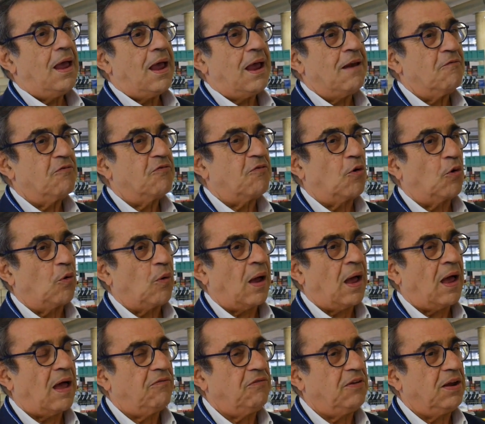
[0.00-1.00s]
And for
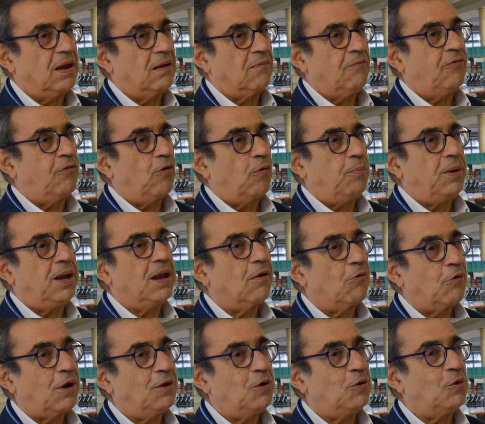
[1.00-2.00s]
having, for being
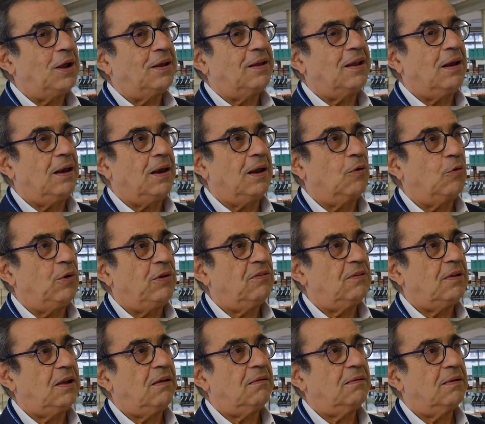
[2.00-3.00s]
graduate in
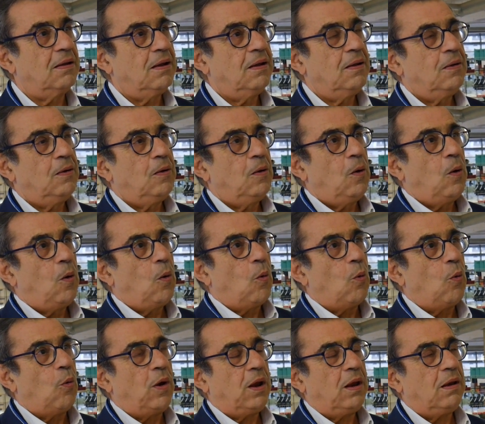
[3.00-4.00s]
linguistics,
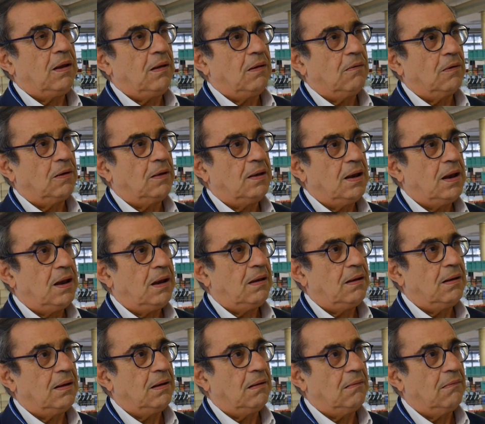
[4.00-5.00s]
we did not
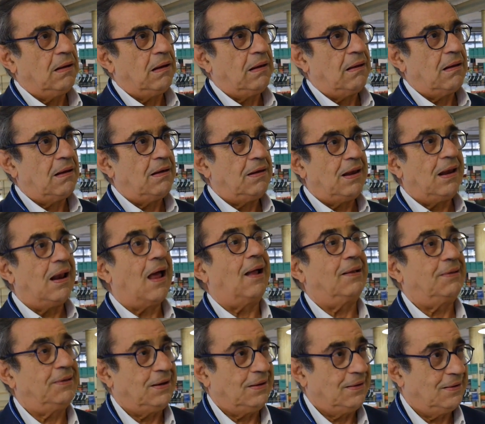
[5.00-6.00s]
need any, any
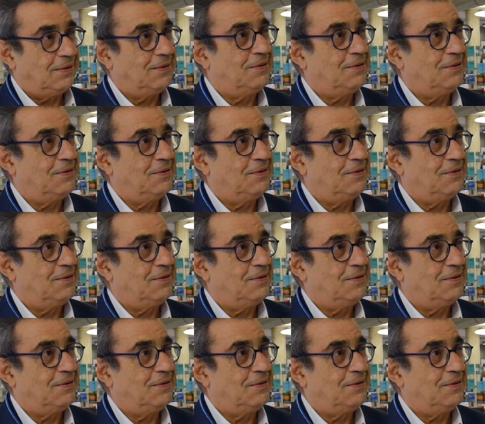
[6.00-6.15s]
Latin.